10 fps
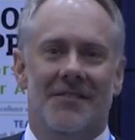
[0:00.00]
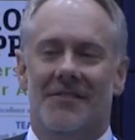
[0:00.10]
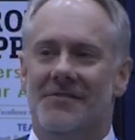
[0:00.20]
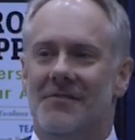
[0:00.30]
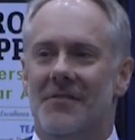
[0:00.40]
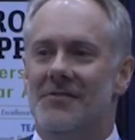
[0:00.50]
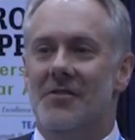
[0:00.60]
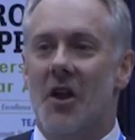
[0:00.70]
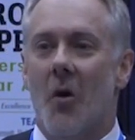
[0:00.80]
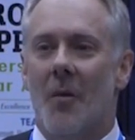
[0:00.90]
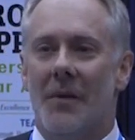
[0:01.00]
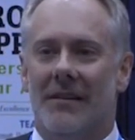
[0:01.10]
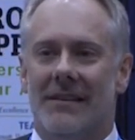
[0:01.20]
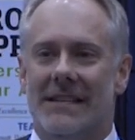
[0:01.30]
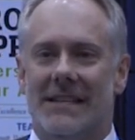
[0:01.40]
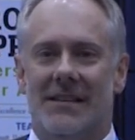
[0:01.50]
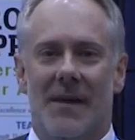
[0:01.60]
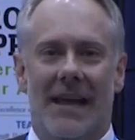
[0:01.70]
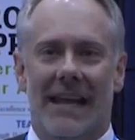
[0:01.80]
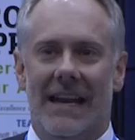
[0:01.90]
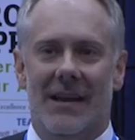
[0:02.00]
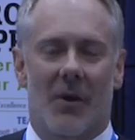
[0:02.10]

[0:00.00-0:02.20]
There's no ability to make any